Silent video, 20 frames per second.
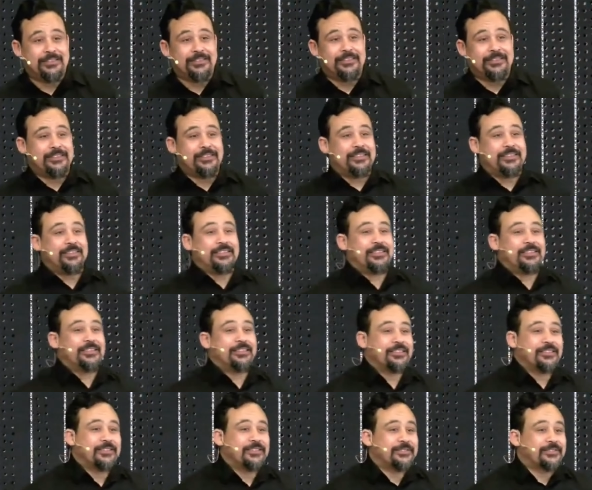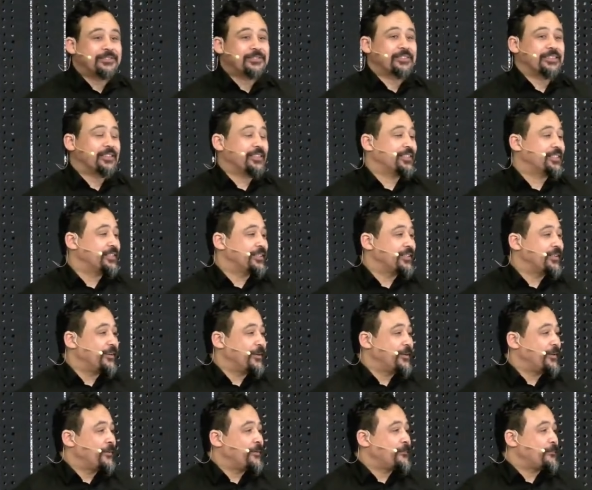
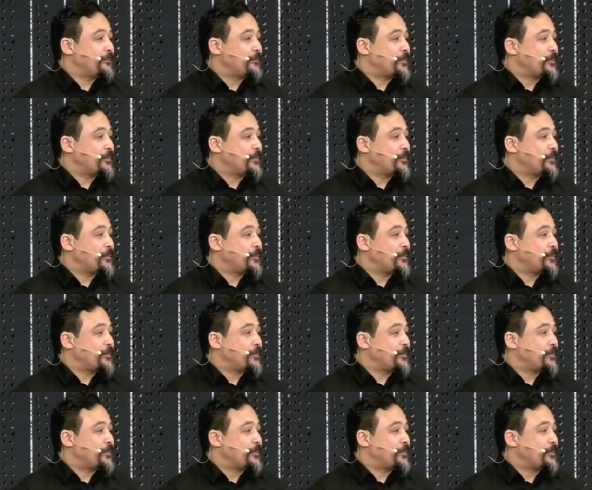Nothing is said.